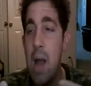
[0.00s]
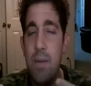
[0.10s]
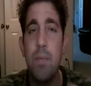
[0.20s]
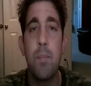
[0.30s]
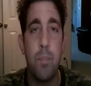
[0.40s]
I
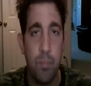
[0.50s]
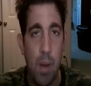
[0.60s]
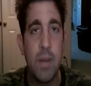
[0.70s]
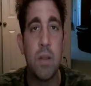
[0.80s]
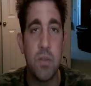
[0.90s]
vape
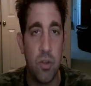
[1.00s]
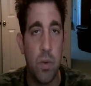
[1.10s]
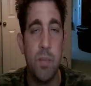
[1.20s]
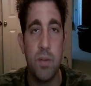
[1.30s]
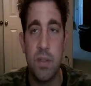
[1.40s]
probably close to
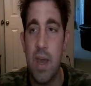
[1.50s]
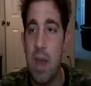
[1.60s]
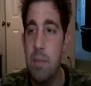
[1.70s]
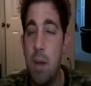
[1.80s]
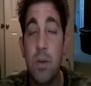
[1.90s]
3 mils a
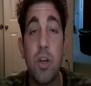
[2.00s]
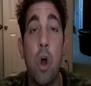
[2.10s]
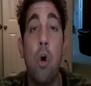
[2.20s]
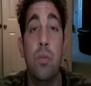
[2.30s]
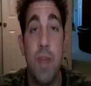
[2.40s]
day. I mean, I'm
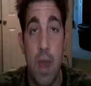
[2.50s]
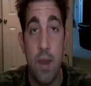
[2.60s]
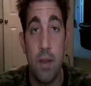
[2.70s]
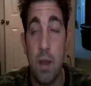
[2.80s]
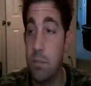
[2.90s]
good all day.
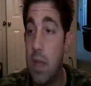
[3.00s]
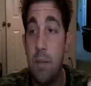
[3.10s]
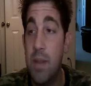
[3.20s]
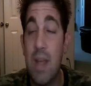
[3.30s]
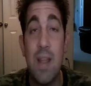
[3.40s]

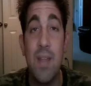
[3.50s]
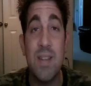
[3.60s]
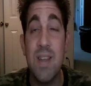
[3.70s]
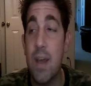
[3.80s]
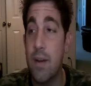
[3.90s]
I mean, and
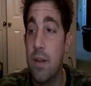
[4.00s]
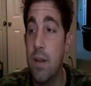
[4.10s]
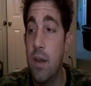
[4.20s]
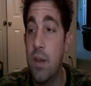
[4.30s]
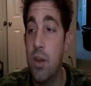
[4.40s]
that's it.
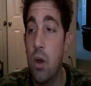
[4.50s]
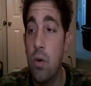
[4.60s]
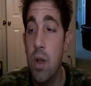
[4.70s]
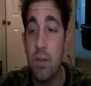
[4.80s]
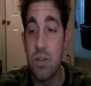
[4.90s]
You
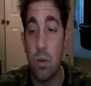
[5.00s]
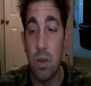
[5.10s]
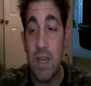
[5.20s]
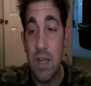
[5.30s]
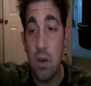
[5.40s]
know, there's no
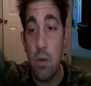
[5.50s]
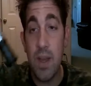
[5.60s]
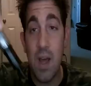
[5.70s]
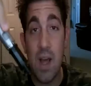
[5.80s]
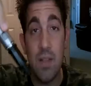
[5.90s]
leaking
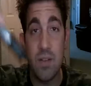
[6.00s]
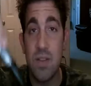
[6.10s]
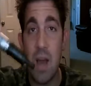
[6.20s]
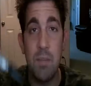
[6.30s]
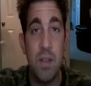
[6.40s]
going on. There's
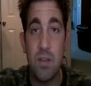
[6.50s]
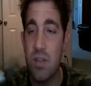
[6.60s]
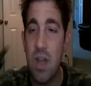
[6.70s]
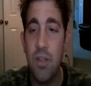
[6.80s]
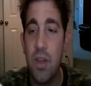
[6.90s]

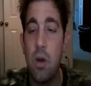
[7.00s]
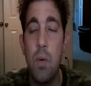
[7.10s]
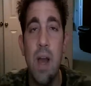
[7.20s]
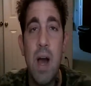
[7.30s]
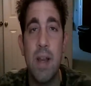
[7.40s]
nothing
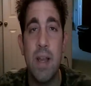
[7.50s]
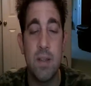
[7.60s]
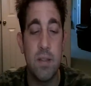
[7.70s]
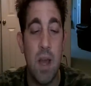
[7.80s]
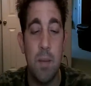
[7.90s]
going on
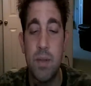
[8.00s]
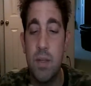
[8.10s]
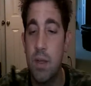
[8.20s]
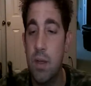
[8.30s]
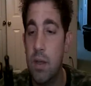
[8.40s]
except